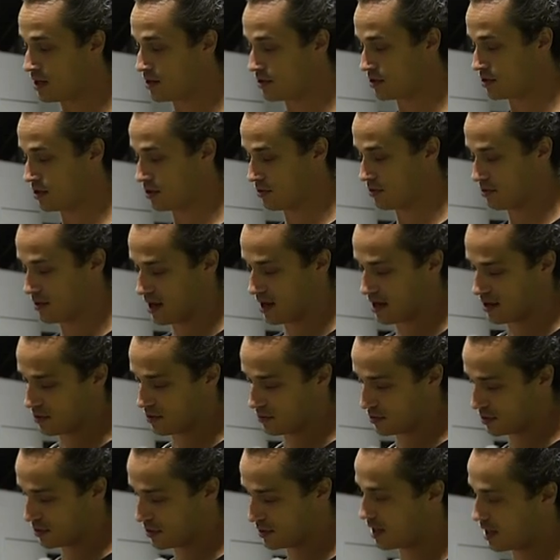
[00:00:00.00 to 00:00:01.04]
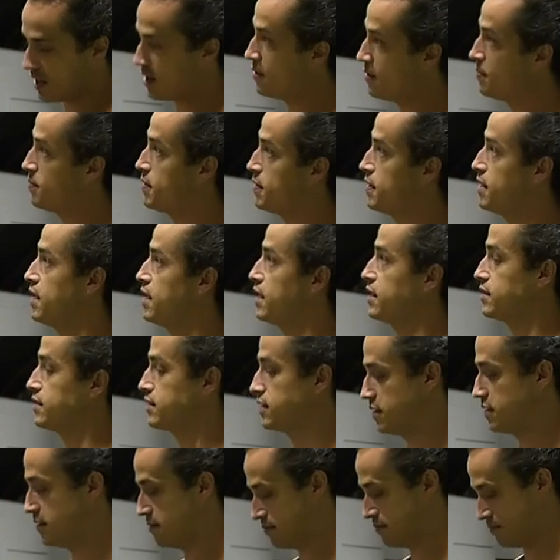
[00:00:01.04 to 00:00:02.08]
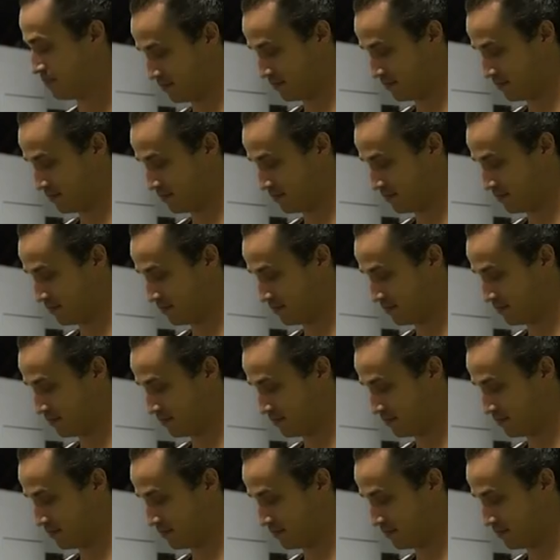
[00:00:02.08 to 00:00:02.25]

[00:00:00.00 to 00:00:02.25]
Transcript: so now that we're set up nice and